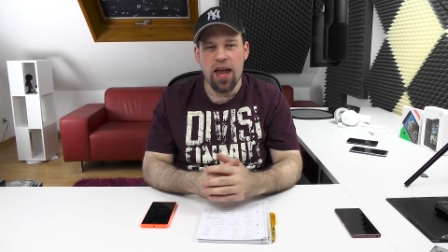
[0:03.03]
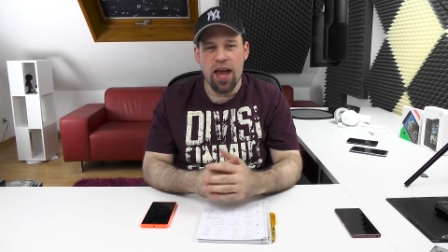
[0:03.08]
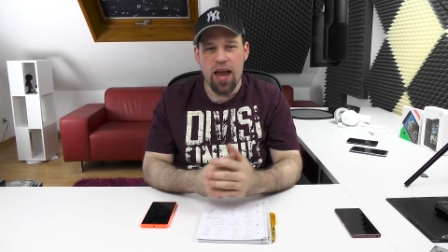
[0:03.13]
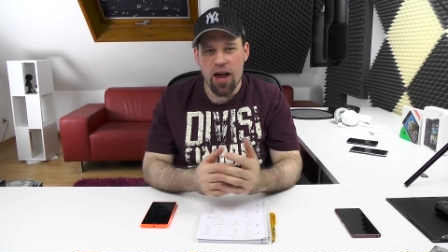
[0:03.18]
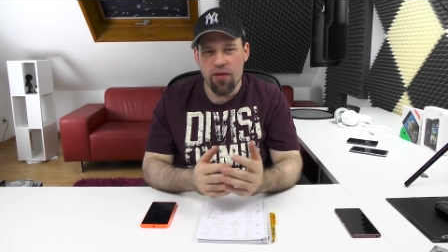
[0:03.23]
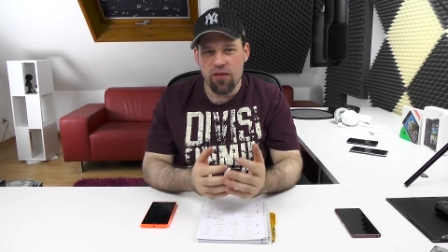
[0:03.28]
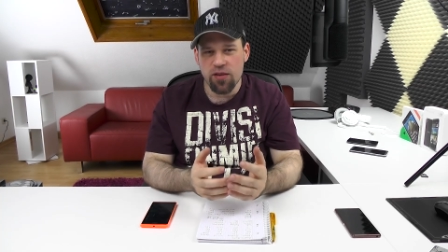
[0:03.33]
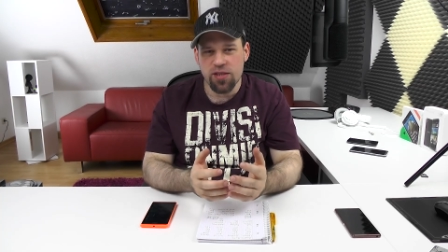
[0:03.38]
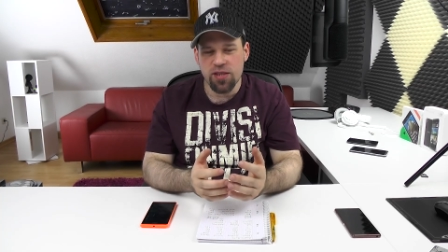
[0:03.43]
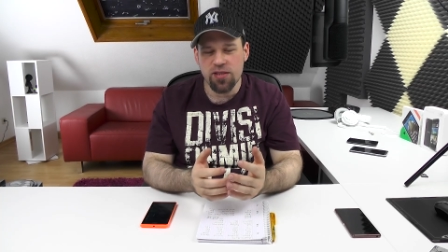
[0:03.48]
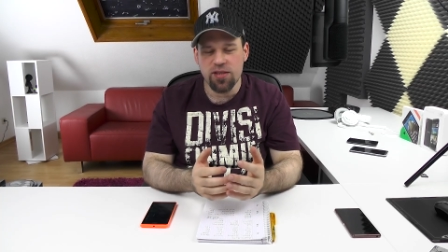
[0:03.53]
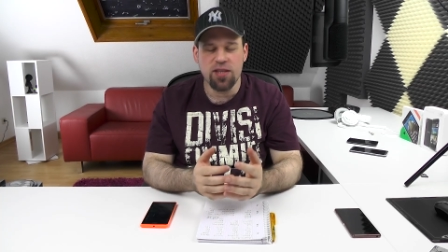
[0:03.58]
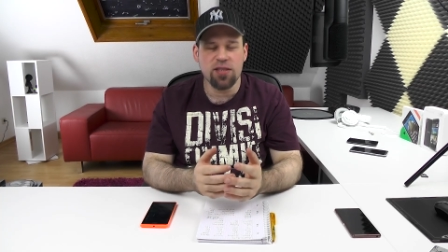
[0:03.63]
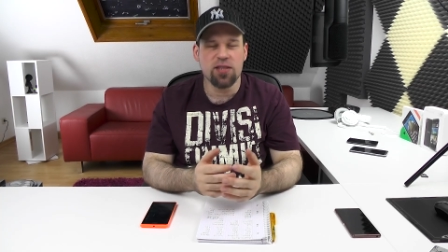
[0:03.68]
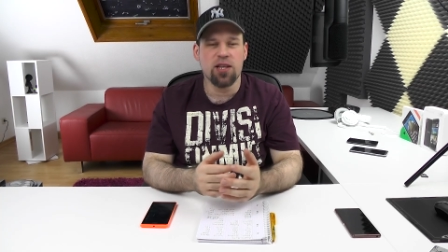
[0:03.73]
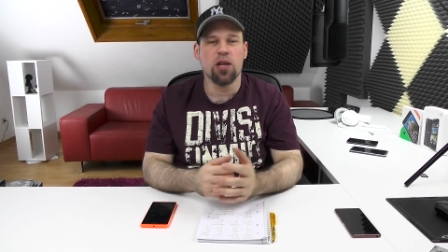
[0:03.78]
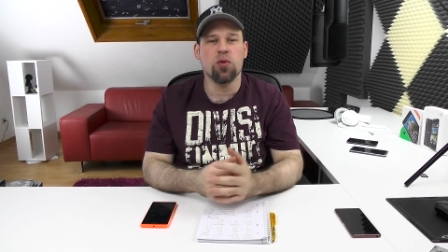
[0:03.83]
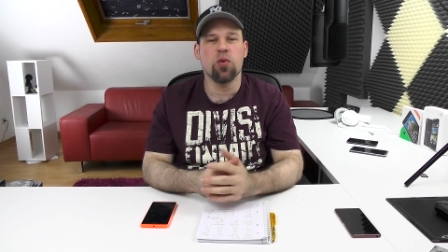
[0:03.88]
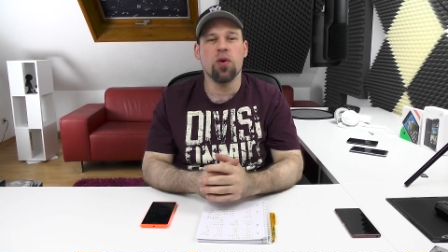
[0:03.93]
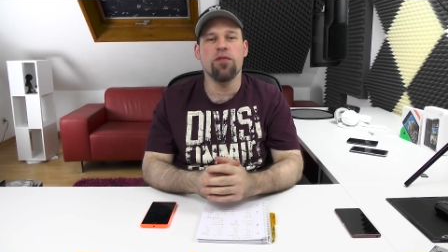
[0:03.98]
Ever since I
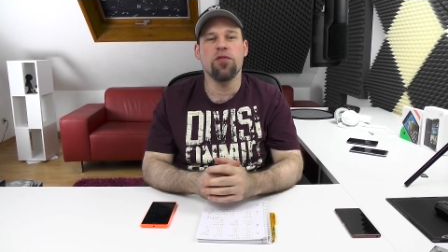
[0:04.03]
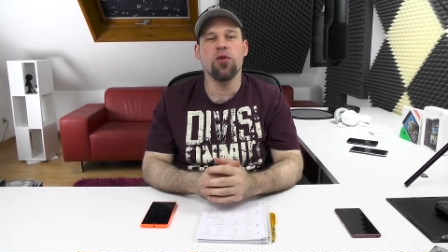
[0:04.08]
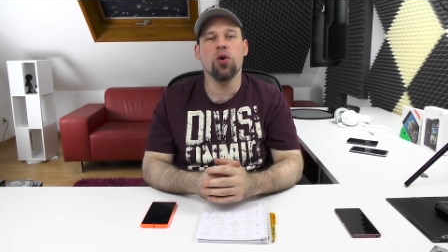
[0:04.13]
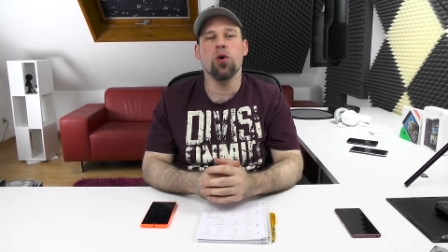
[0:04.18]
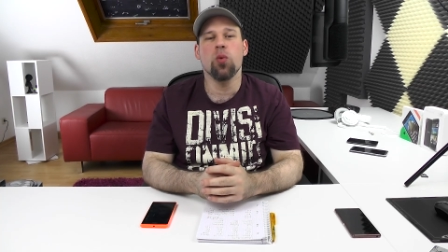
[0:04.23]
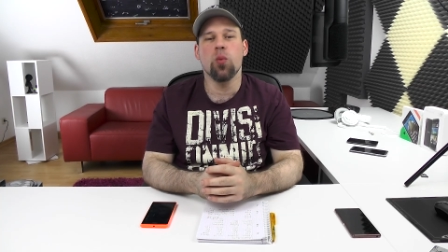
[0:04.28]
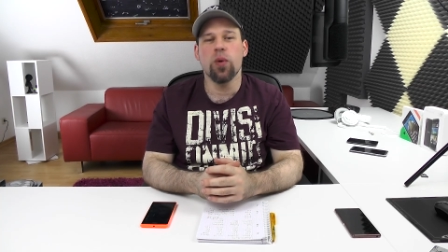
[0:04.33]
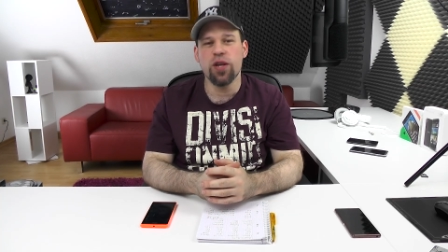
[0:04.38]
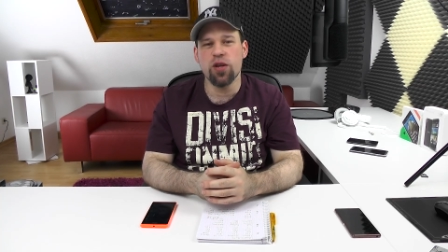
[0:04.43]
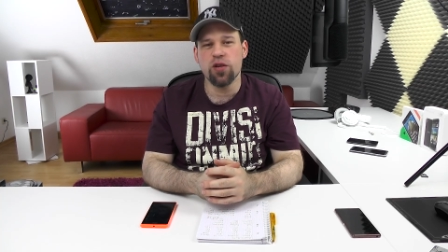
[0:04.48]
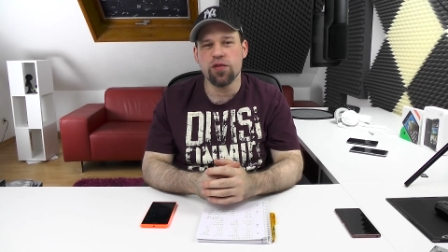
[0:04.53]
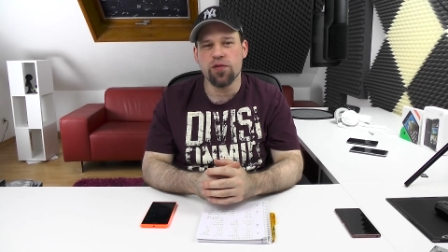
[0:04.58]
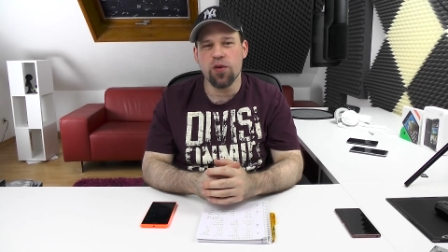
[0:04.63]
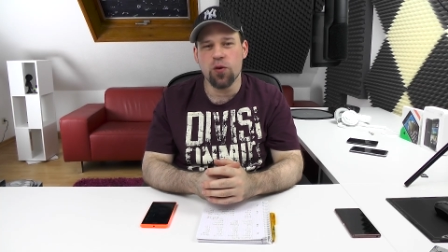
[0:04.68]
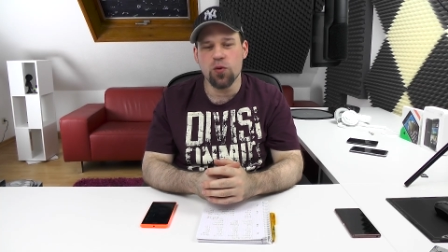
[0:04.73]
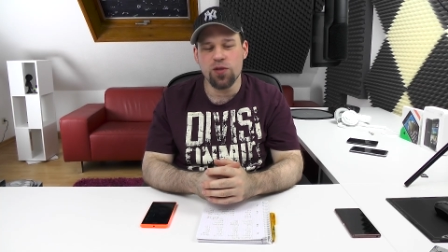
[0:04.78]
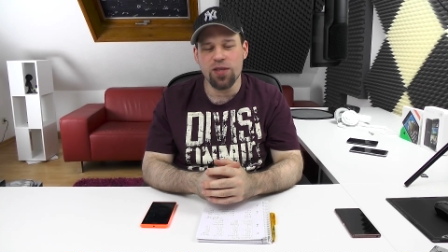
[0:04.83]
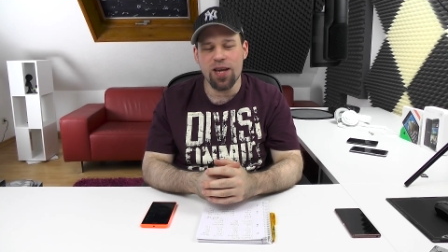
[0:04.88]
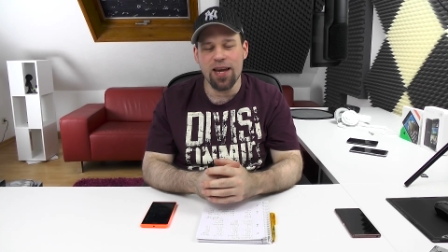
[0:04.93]
started reviewing Windows Phones,